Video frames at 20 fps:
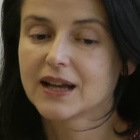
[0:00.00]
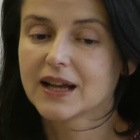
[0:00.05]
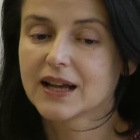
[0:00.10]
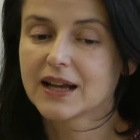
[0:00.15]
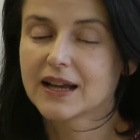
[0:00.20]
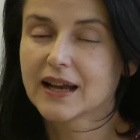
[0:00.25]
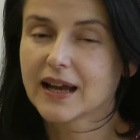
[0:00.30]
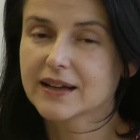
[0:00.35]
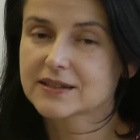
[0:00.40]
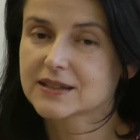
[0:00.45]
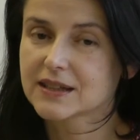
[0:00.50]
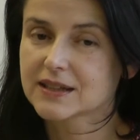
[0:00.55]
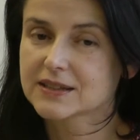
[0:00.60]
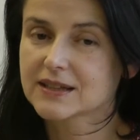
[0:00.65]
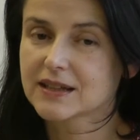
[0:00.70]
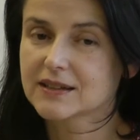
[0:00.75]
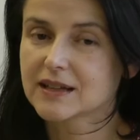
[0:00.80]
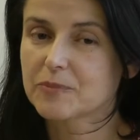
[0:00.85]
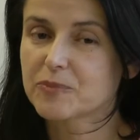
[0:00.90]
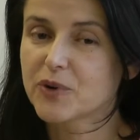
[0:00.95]
letters
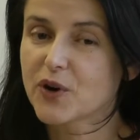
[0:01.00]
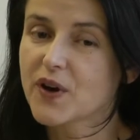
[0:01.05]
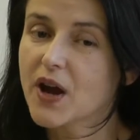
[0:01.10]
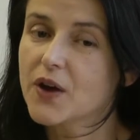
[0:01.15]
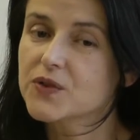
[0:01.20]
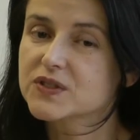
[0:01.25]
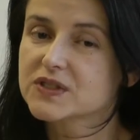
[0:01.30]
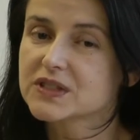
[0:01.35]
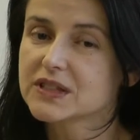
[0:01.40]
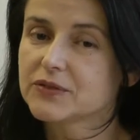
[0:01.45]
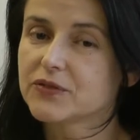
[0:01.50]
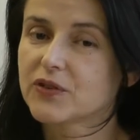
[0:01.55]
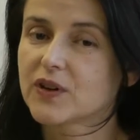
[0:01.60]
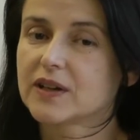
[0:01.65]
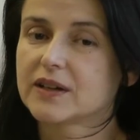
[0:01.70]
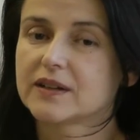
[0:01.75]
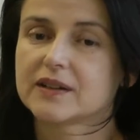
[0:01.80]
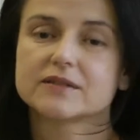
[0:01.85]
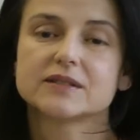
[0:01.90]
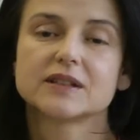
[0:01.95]
that are pronounced
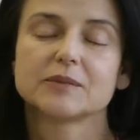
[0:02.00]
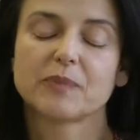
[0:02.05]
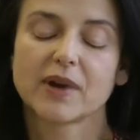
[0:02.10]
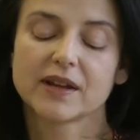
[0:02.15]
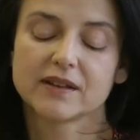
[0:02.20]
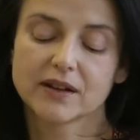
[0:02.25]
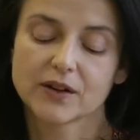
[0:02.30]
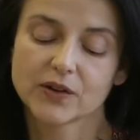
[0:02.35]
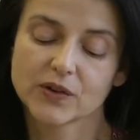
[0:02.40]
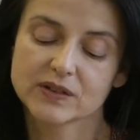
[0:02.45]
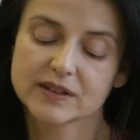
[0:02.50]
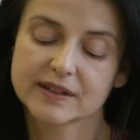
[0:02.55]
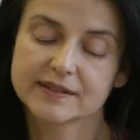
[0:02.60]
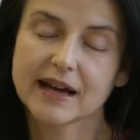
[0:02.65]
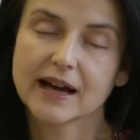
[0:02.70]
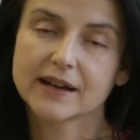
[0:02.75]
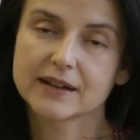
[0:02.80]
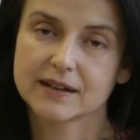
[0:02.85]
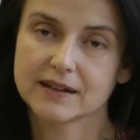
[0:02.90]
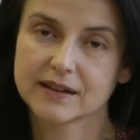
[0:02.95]
differently depending on the
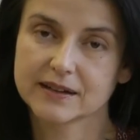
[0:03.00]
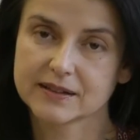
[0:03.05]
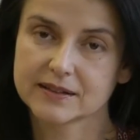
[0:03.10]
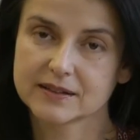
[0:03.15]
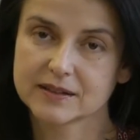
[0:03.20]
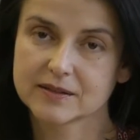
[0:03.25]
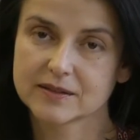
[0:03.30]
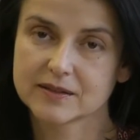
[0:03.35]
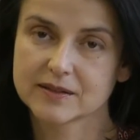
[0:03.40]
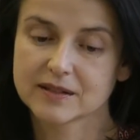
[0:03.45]
dialect,